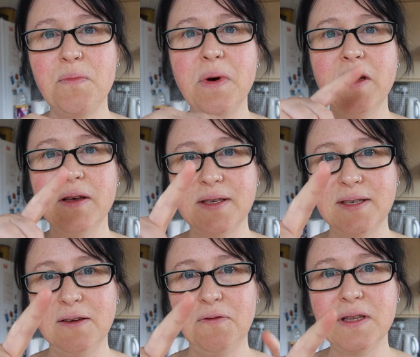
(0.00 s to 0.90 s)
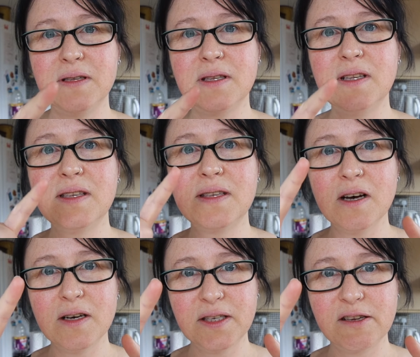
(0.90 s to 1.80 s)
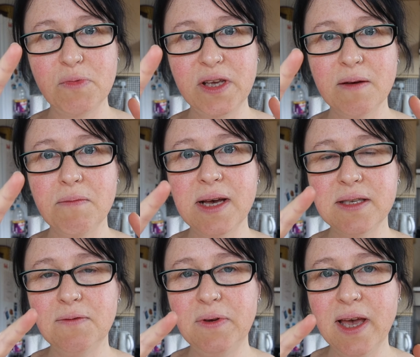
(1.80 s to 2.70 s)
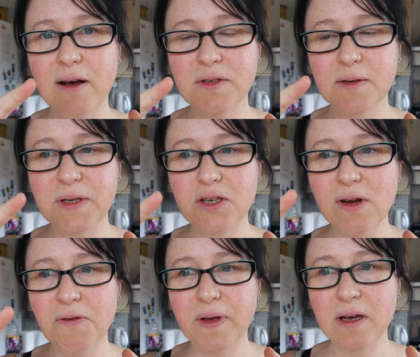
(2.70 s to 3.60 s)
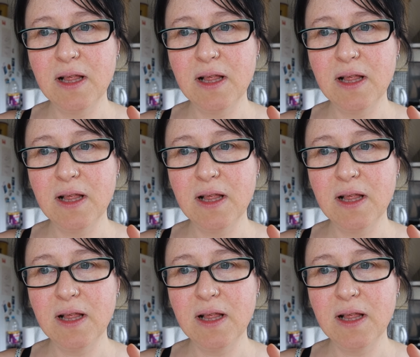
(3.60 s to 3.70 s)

But if there's a disaster and we get massively held up in traffic,